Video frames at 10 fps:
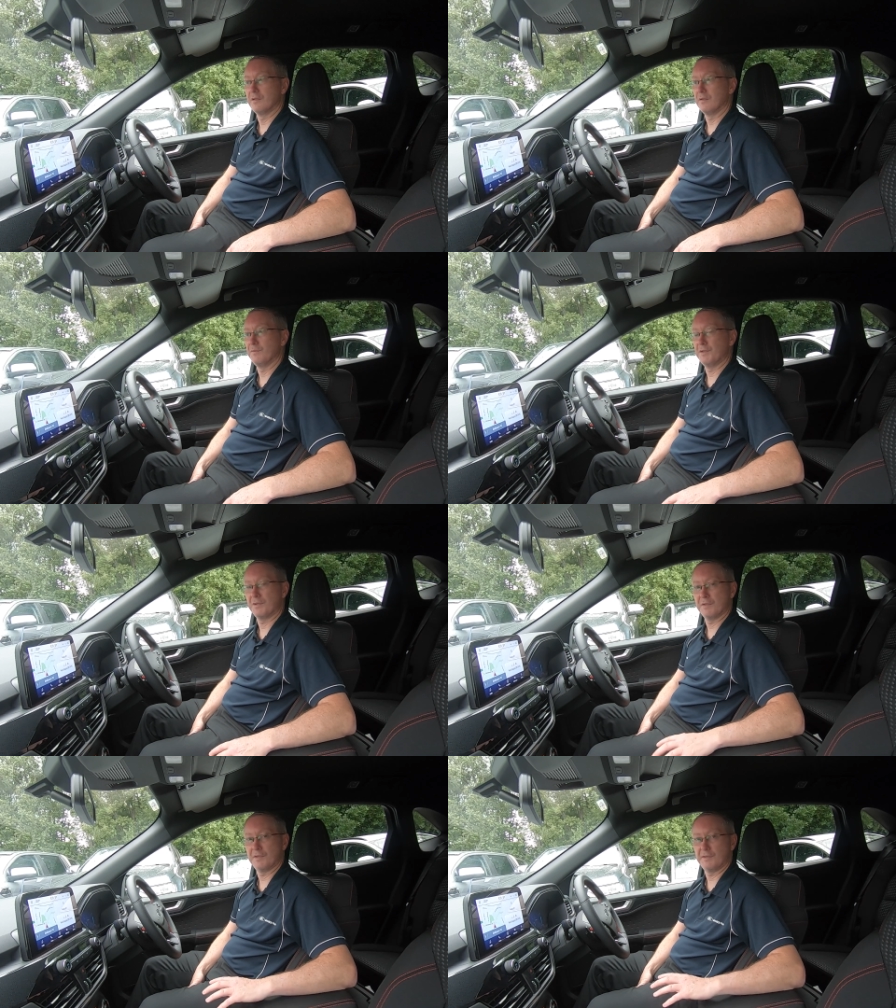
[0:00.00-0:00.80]

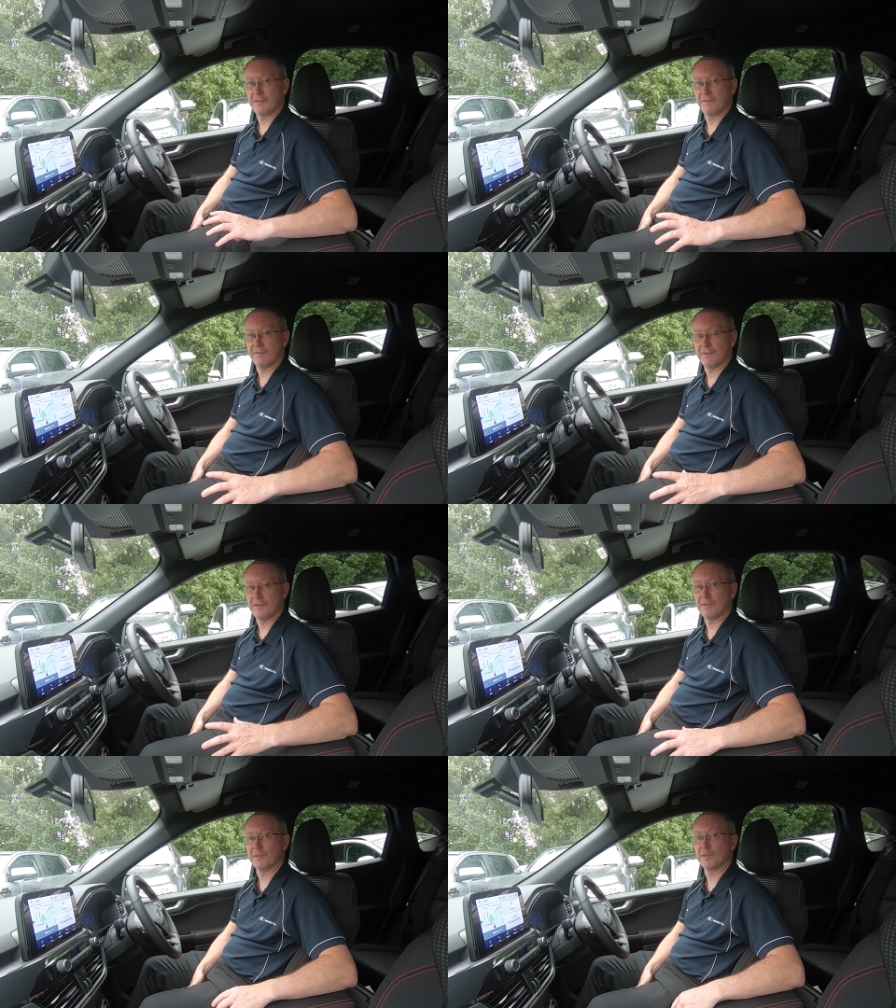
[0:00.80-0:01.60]
just to see the
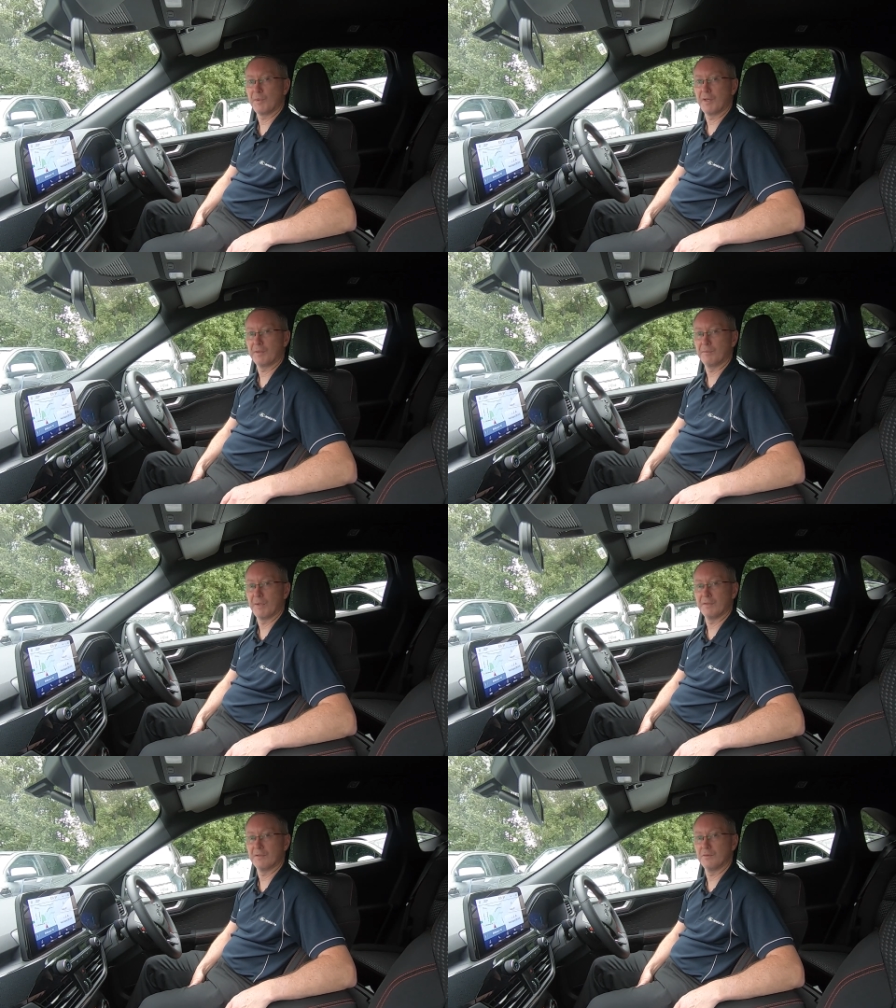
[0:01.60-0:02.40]
differences in the spec
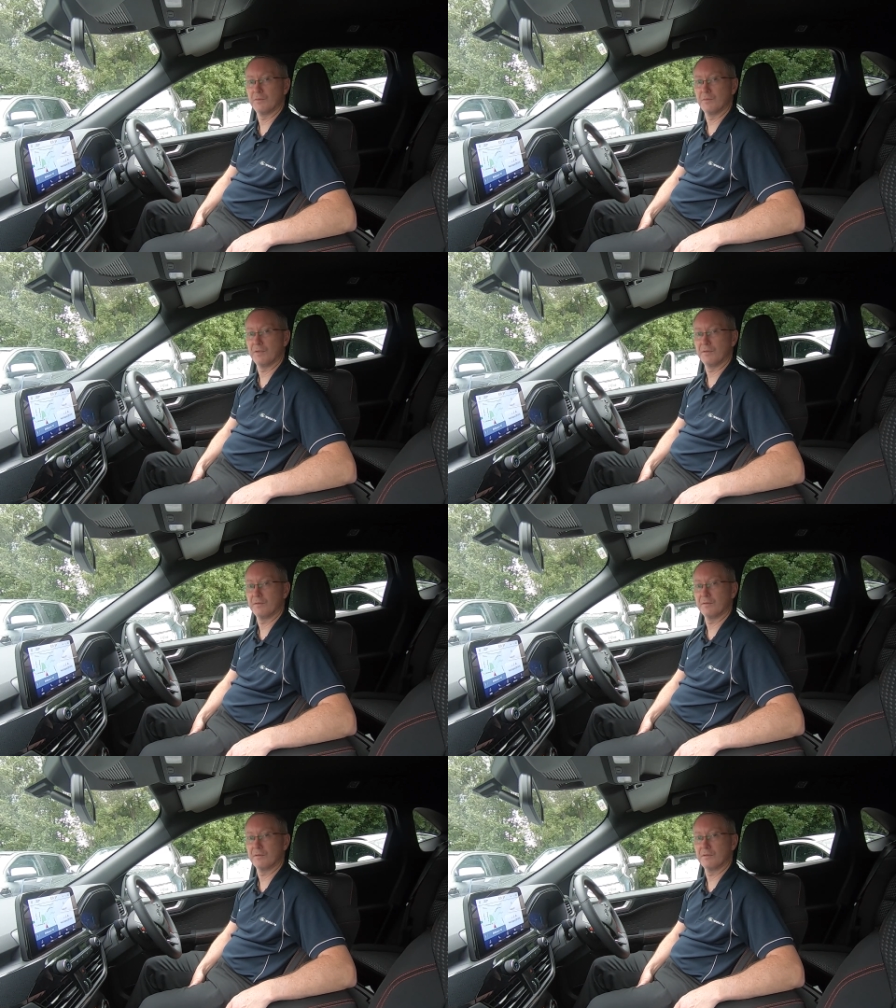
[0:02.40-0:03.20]
compared to
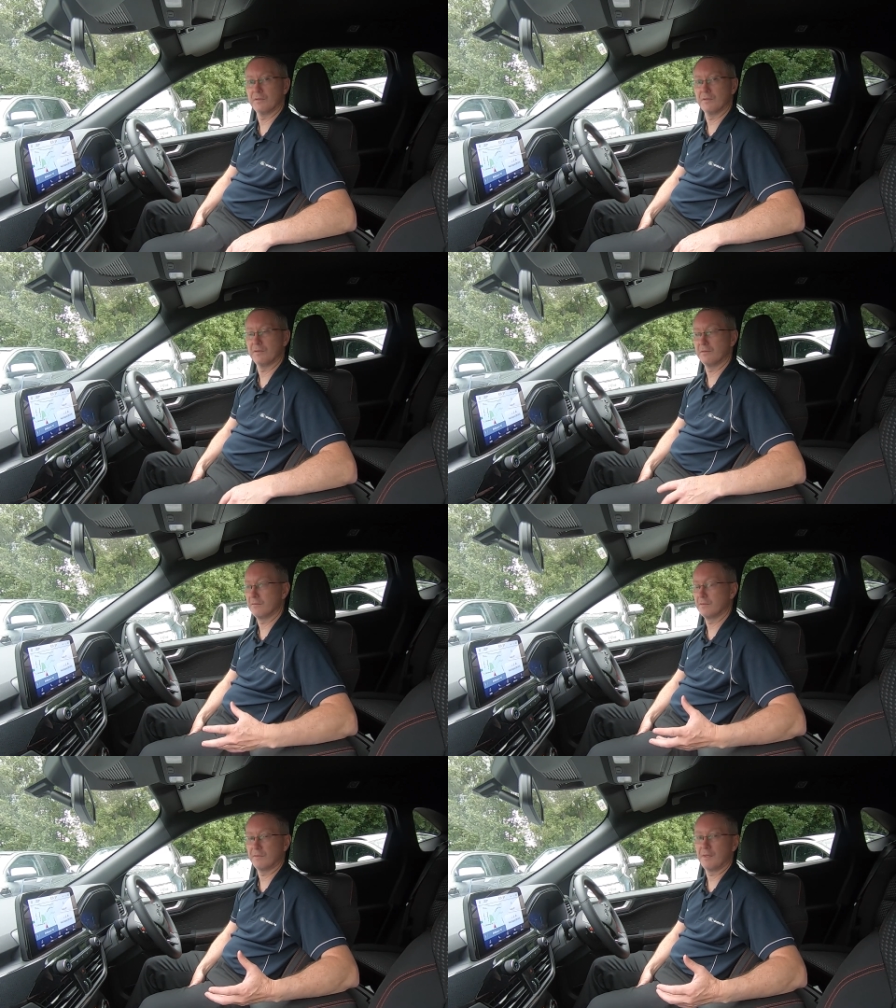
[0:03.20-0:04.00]
sort
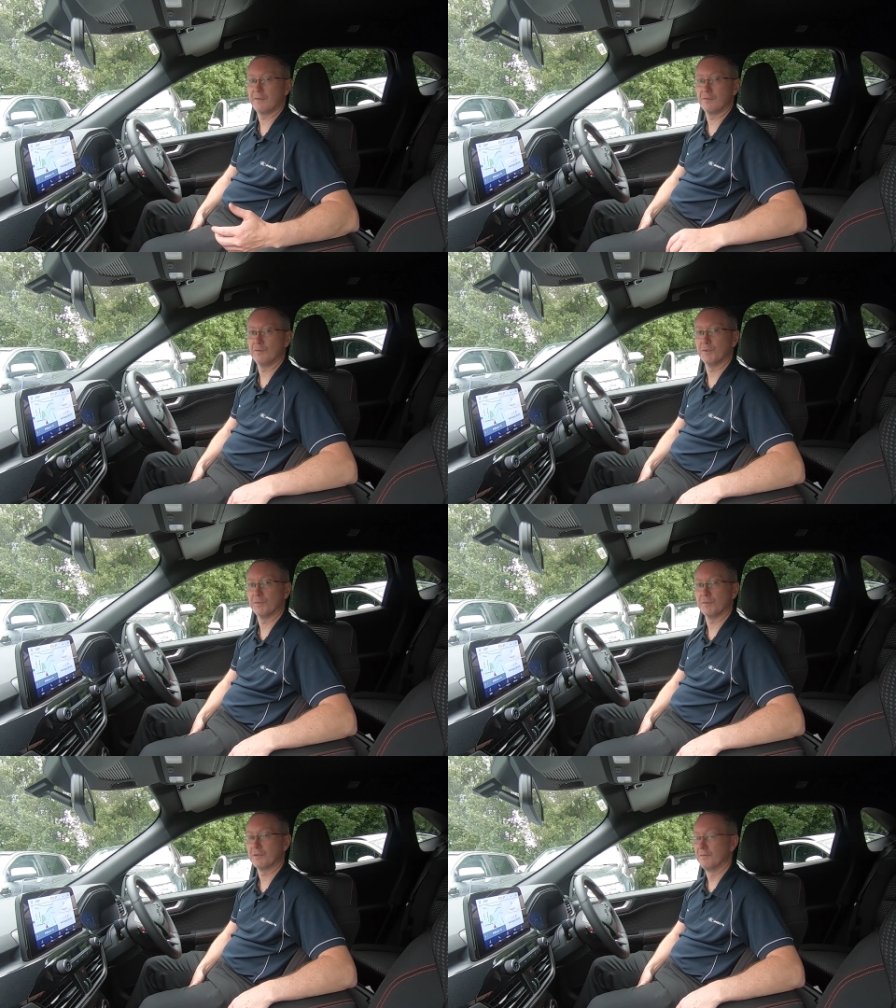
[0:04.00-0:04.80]
of the other two
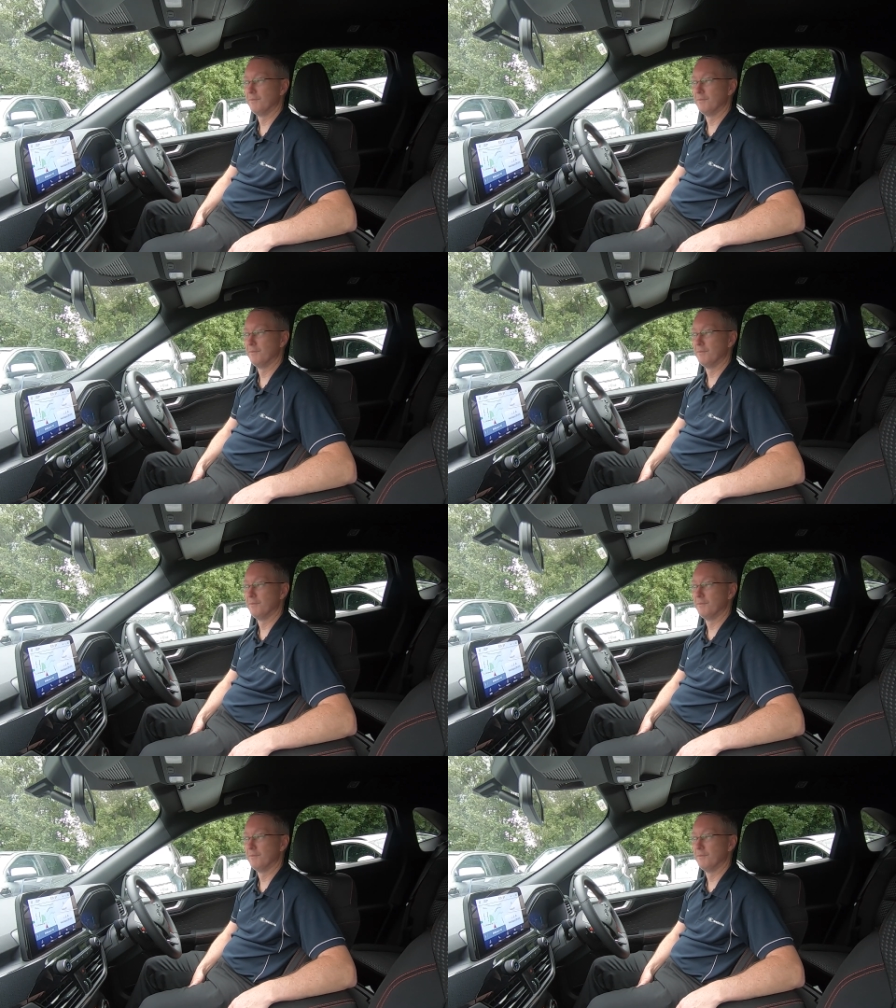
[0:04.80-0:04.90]
models.